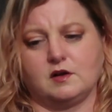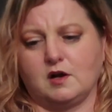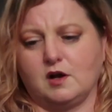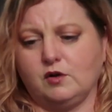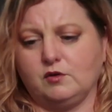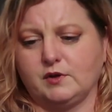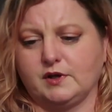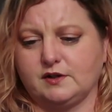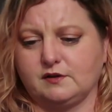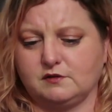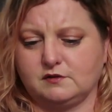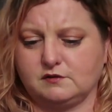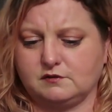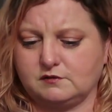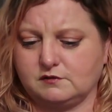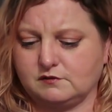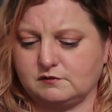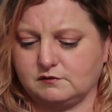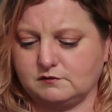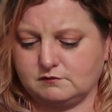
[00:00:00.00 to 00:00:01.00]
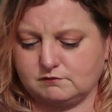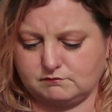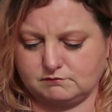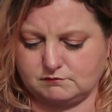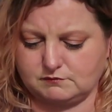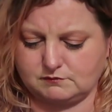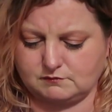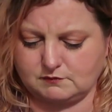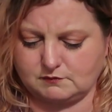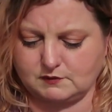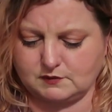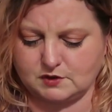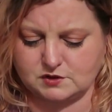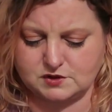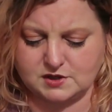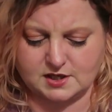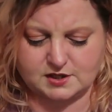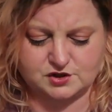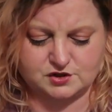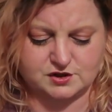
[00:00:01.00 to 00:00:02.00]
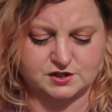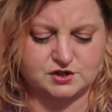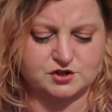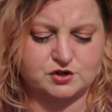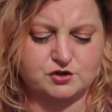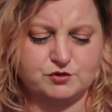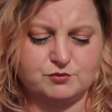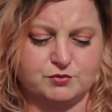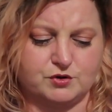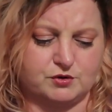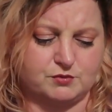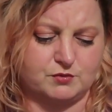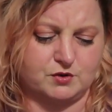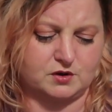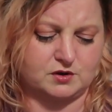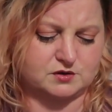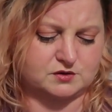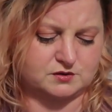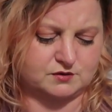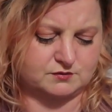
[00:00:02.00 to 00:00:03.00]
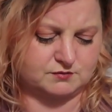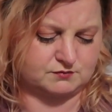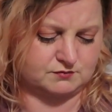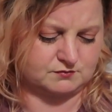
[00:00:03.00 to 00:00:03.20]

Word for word: Oh wait, there's actually two bookmarks.